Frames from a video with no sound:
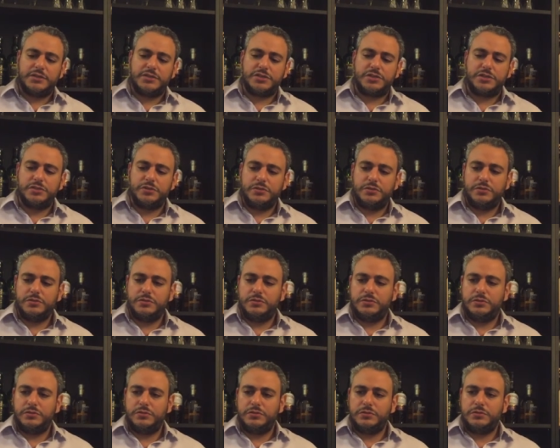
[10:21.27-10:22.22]

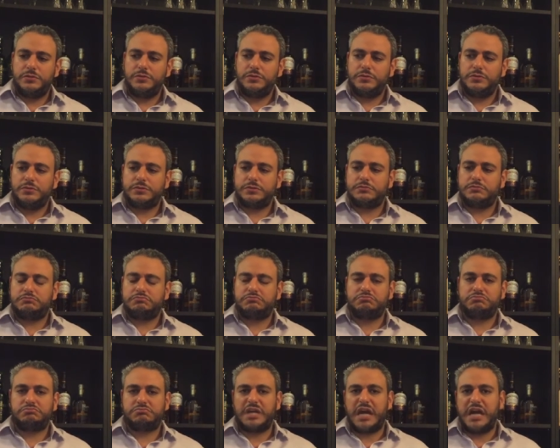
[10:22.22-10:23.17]

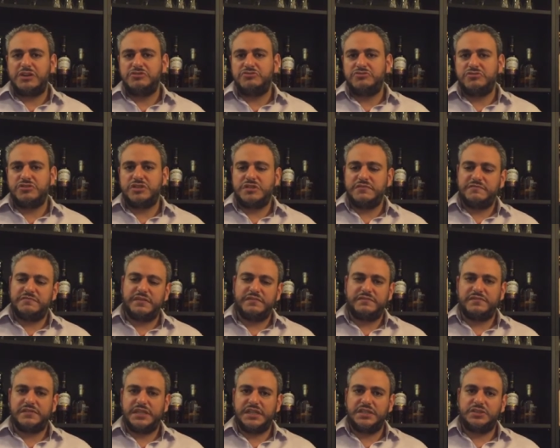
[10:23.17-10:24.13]

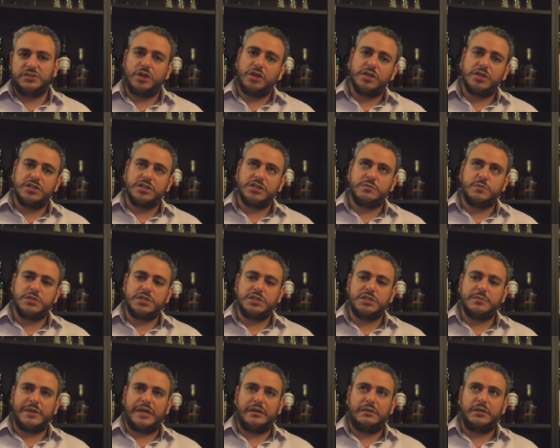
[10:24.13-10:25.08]
$250, which
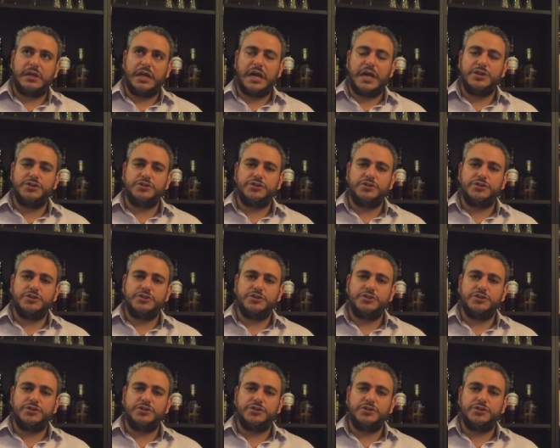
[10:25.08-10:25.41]
is about